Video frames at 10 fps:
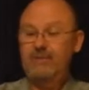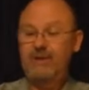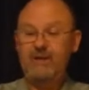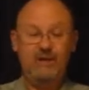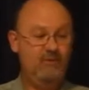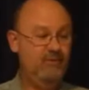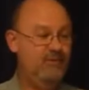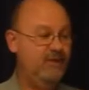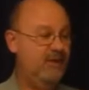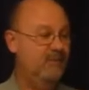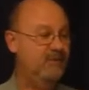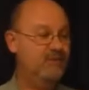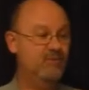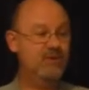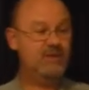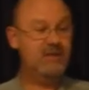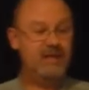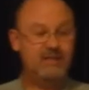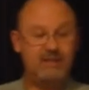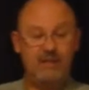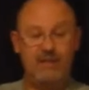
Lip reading: we go. We'll see how much more it takes.